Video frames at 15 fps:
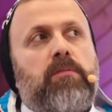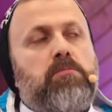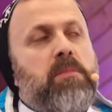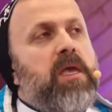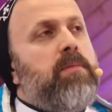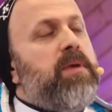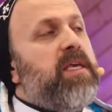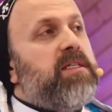
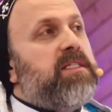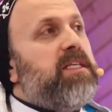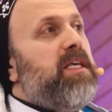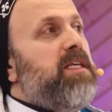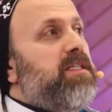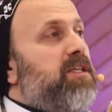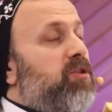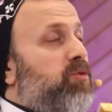Maybe it's
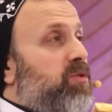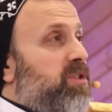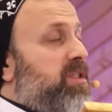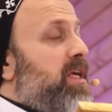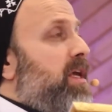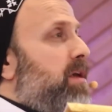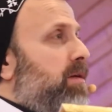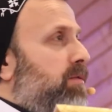easy to
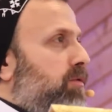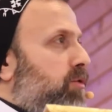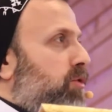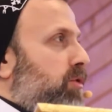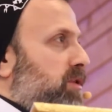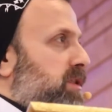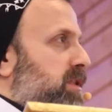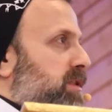say, of
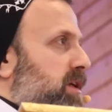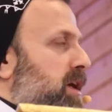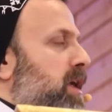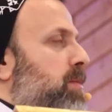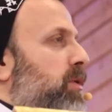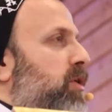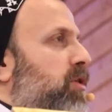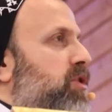course, I
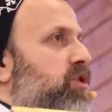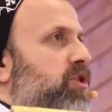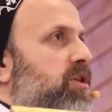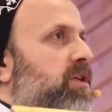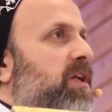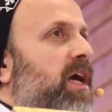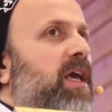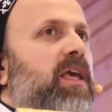am a
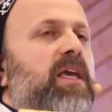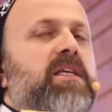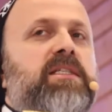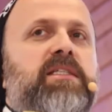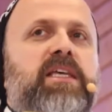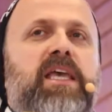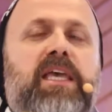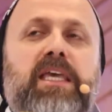Christian, I can
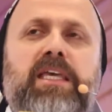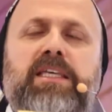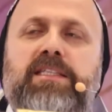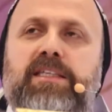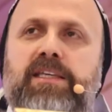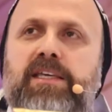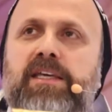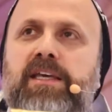say
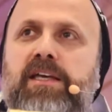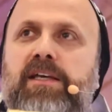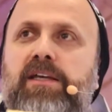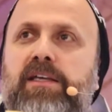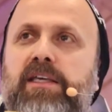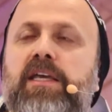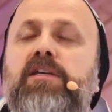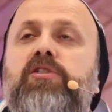easy,
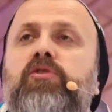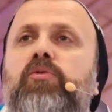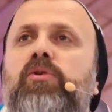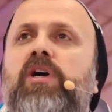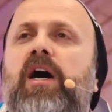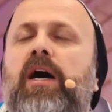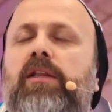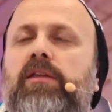yes to
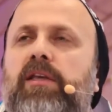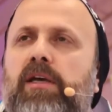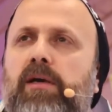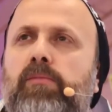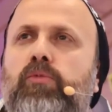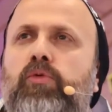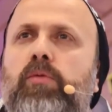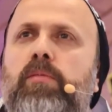God,
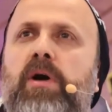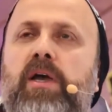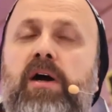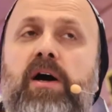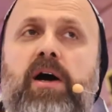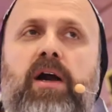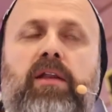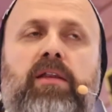come to my
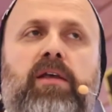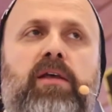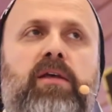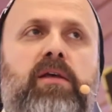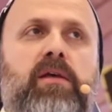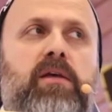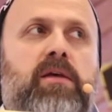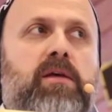heart.
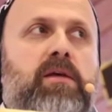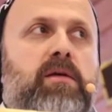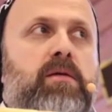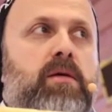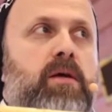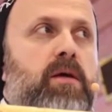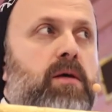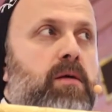
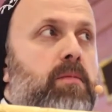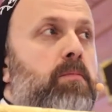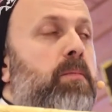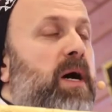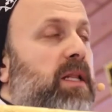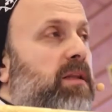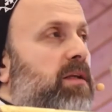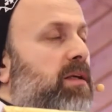
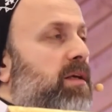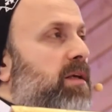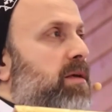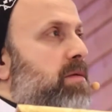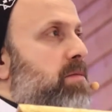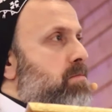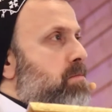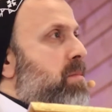But
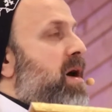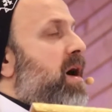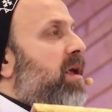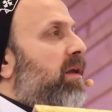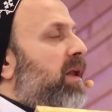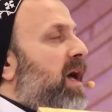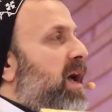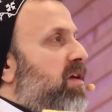my
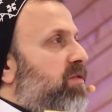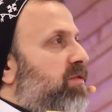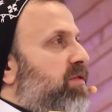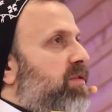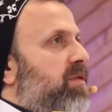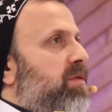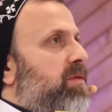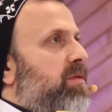life,
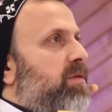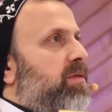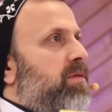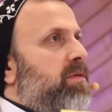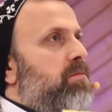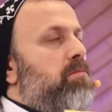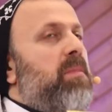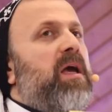
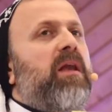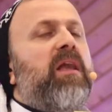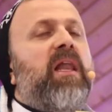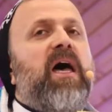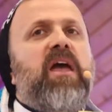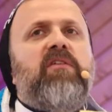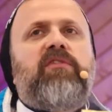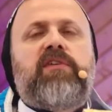my
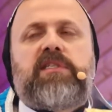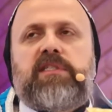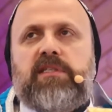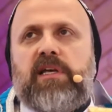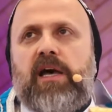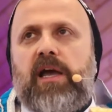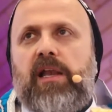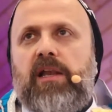
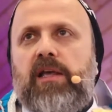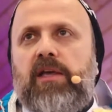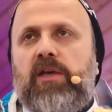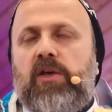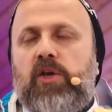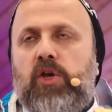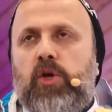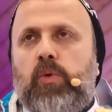lifestyle
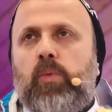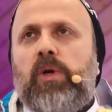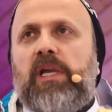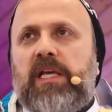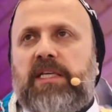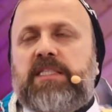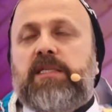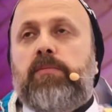will
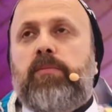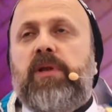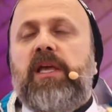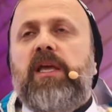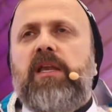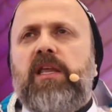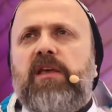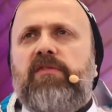
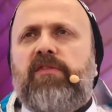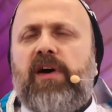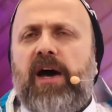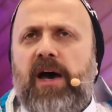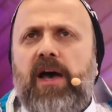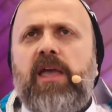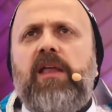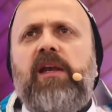explain if
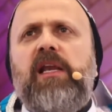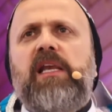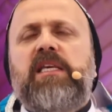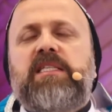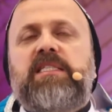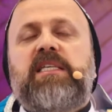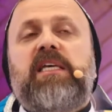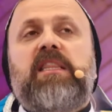I
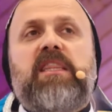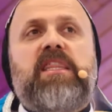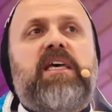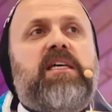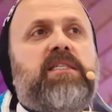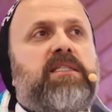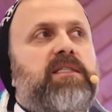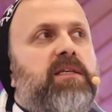really said
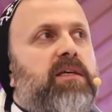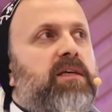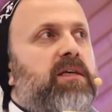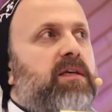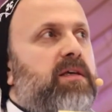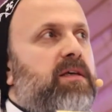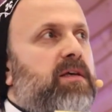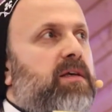this
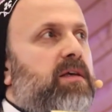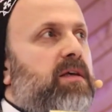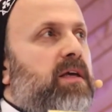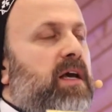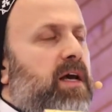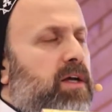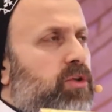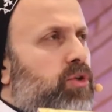
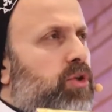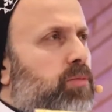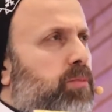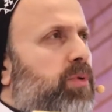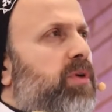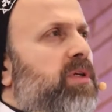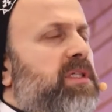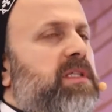
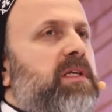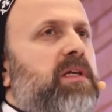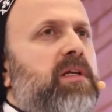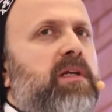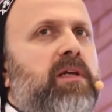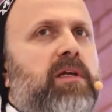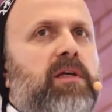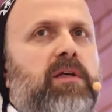
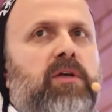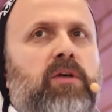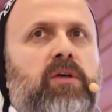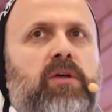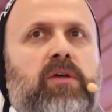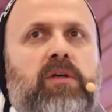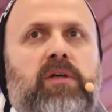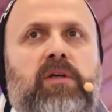100%
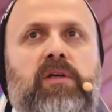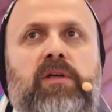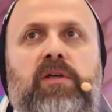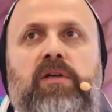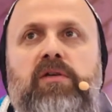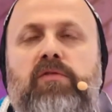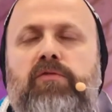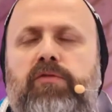
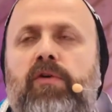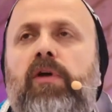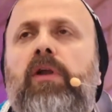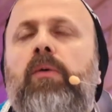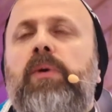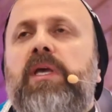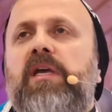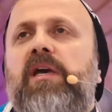
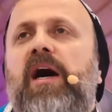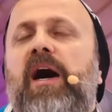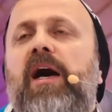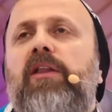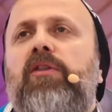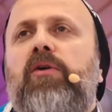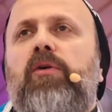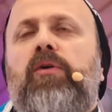following
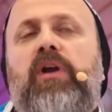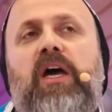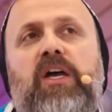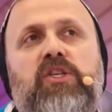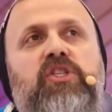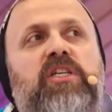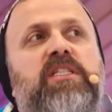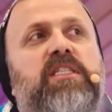God or
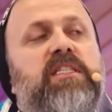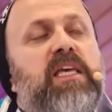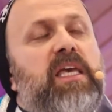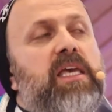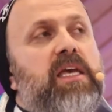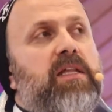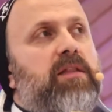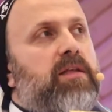I just
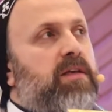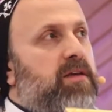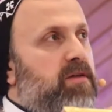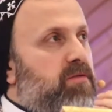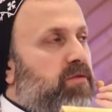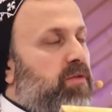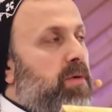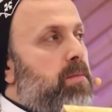say it
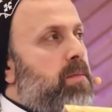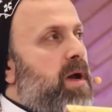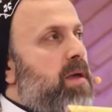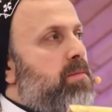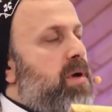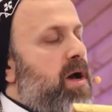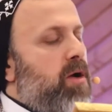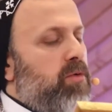from my
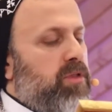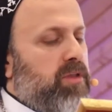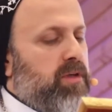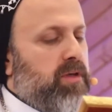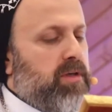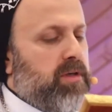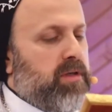mouth.